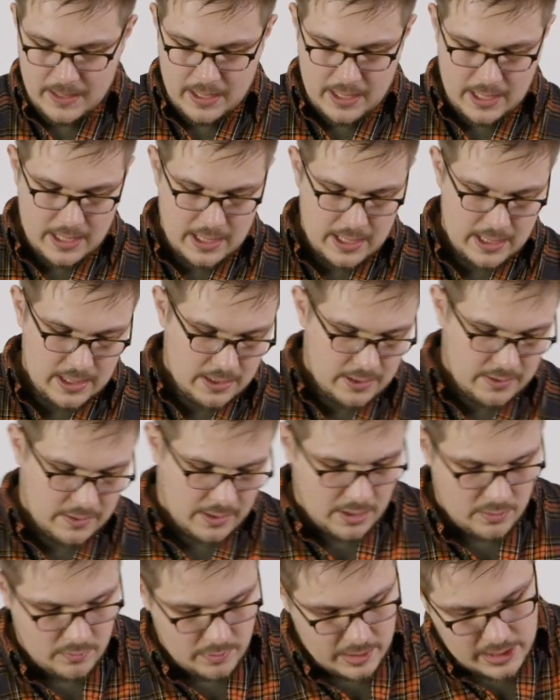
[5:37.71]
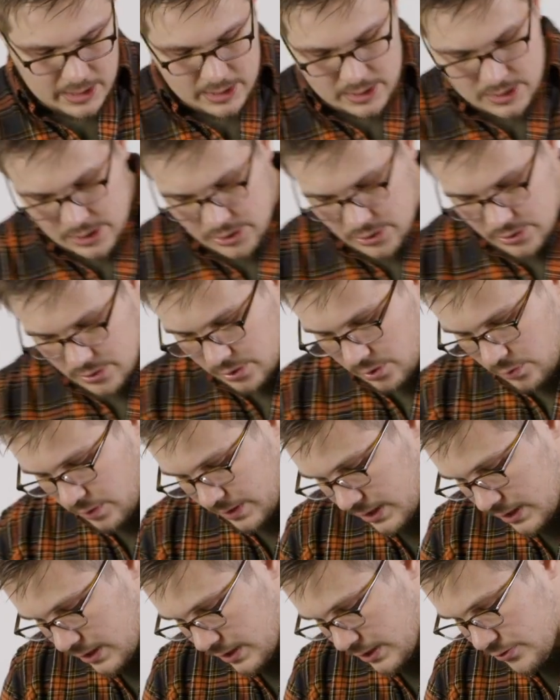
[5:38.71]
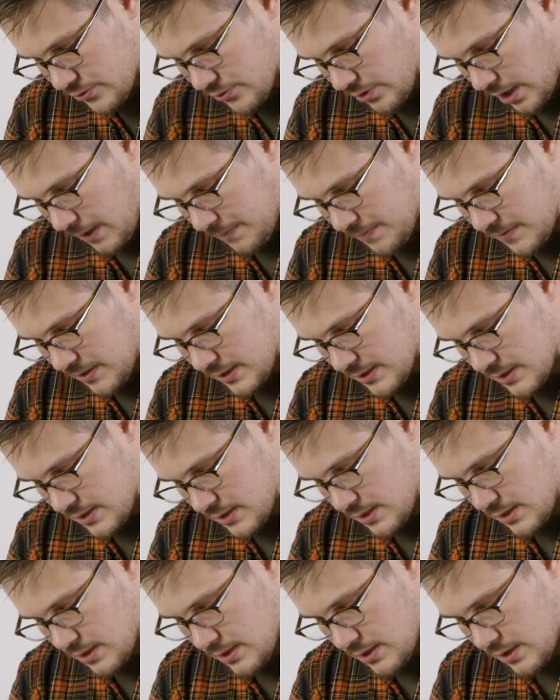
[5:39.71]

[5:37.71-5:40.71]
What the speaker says: And then we can just quickly drop this